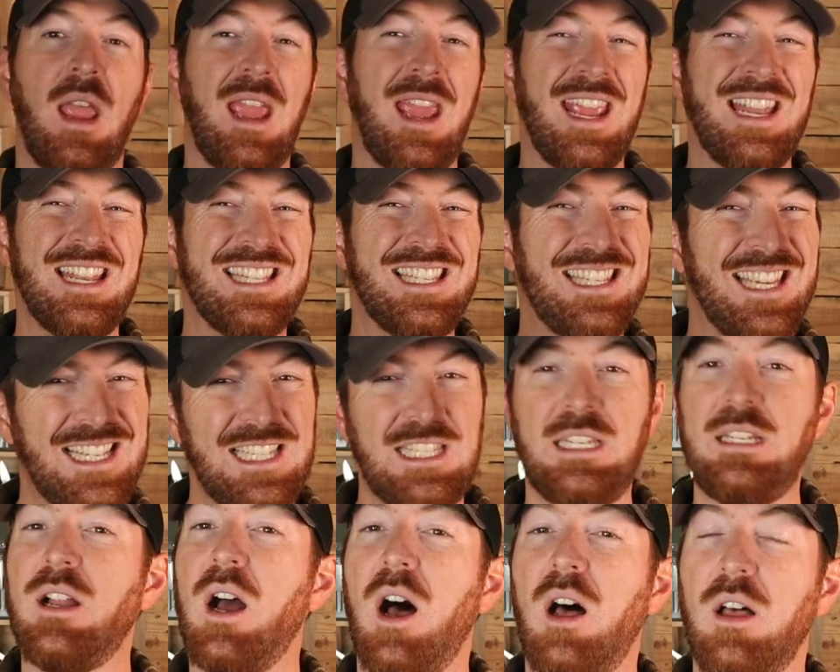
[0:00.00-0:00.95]
and
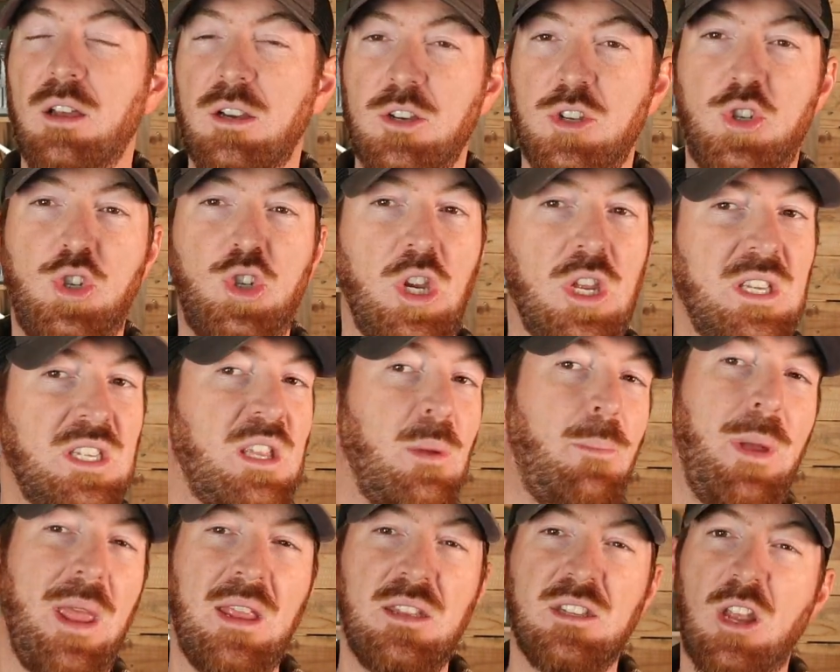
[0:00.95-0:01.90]
$60, just
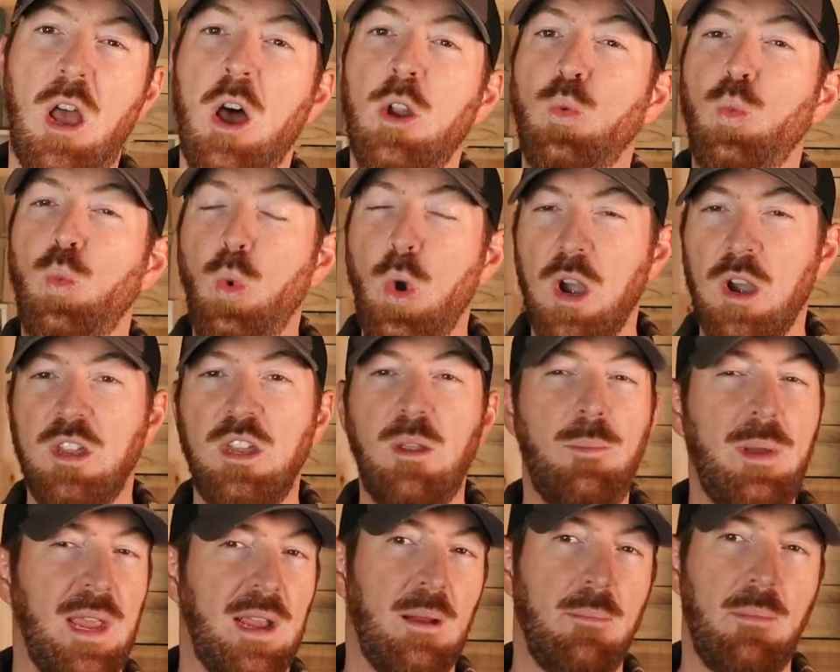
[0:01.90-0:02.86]
depends on where you
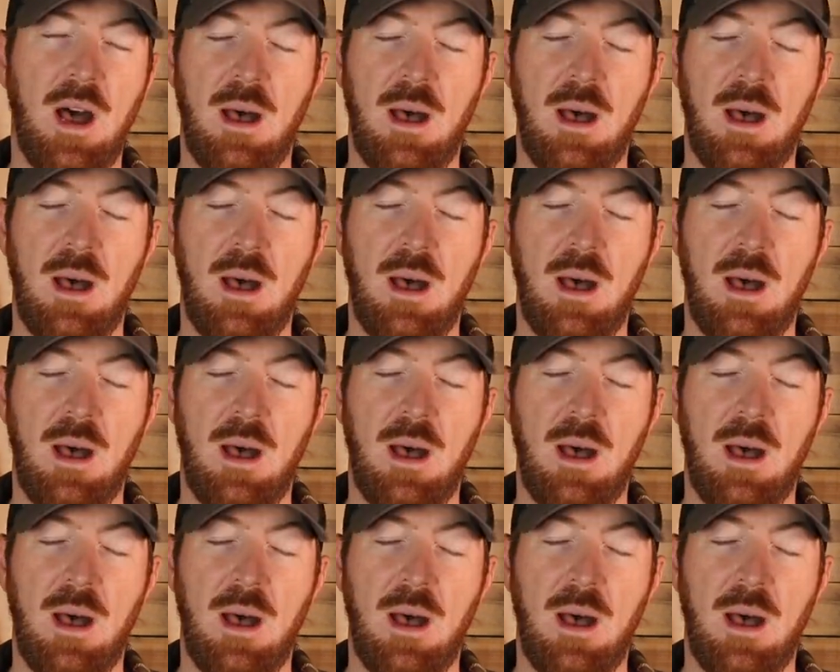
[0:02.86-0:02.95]
pick them